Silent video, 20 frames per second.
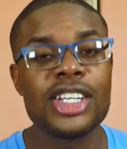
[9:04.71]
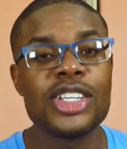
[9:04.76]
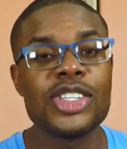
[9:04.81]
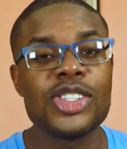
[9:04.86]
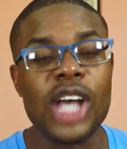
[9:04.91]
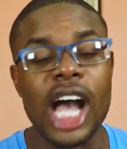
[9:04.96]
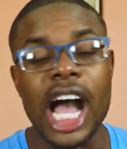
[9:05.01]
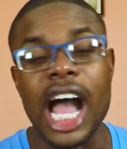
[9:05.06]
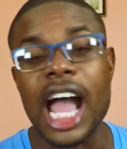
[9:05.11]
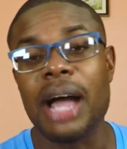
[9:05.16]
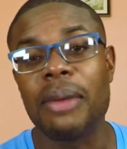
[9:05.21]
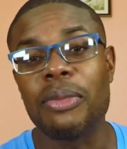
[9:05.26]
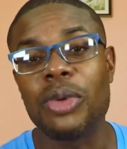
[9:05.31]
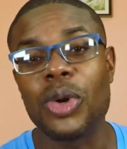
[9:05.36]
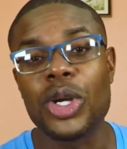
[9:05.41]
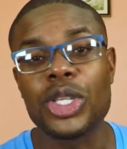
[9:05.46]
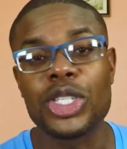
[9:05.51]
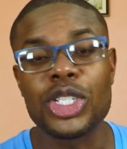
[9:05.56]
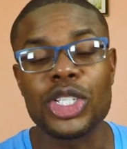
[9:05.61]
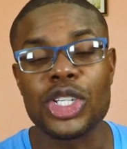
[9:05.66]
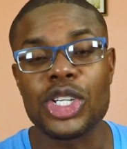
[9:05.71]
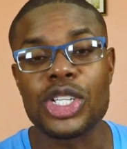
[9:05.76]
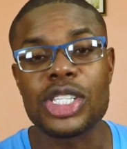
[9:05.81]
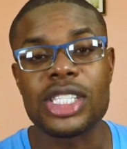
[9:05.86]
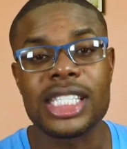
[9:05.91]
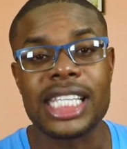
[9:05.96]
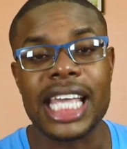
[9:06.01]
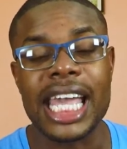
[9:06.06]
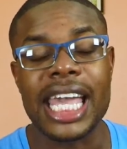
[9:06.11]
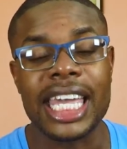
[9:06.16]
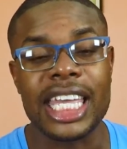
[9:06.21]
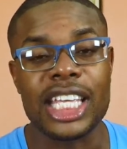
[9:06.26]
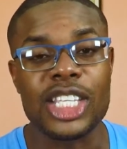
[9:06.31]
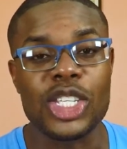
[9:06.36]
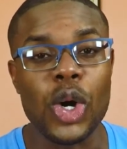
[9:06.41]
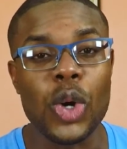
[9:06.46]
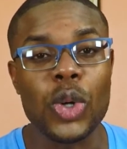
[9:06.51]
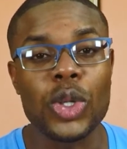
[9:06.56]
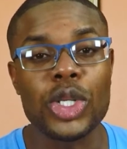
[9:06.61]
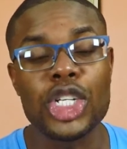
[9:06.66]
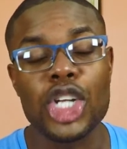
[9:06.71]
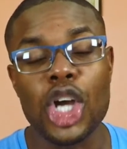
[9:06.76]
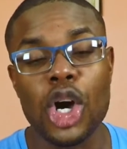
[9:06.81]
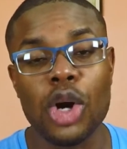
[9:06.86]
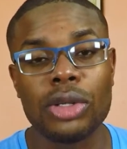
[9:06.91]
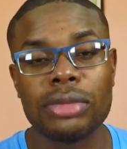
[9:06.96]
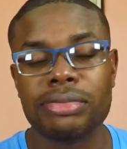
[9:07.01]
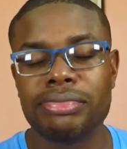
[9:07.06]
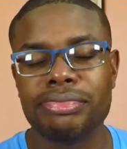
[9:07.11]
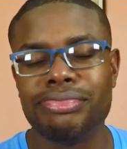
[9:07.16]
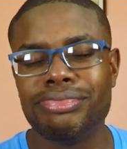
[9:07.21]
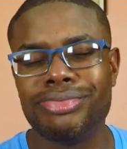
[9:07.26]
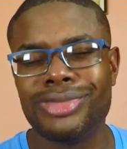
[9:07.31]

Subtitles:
so I am going to just take it out. No,